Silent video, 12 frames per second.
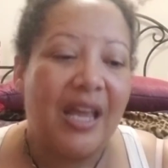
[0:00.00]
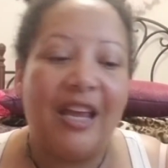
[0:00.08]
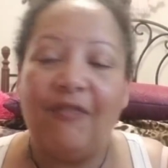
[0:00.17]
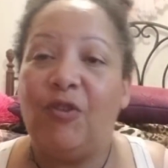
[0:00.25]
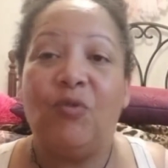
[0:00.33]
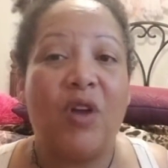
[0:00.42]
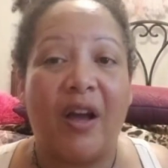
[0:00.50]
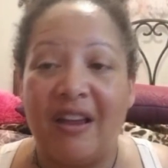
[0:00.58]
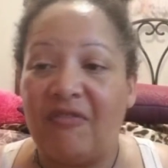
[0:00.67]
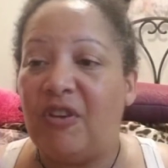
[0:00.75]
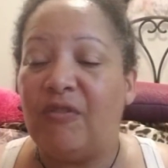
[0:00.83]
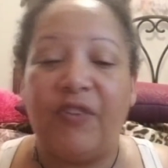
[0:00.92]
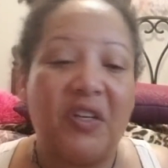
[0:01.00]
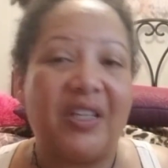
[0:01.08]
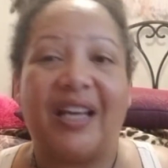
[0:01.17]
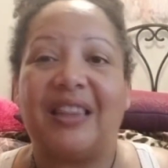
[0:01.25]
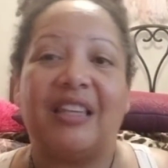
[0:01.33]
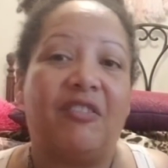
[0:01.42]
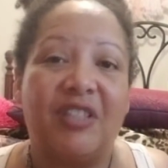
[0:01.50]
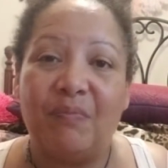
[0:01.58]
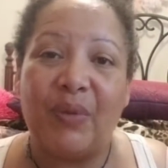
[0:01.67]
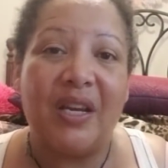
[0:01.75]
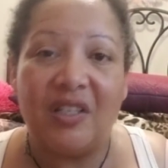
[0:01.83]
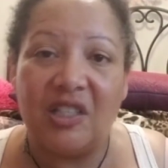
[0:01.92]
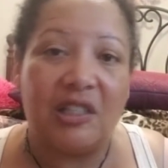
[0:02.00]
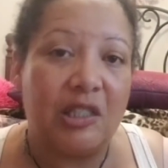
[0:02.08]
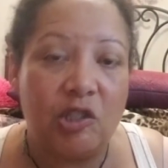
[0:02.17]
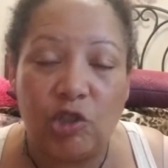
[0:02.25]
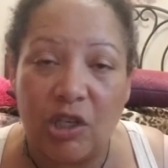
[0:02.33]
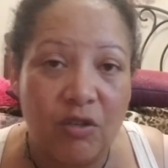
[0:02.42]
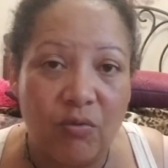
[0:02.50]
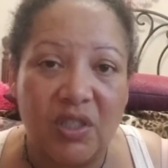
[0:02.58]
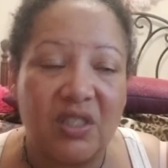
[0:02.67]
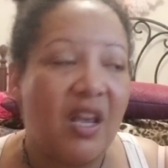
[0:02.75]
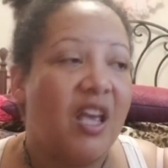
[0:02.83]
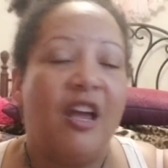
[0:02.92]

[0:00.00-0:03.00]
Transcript: If you know if you feel like they're being disingenuous,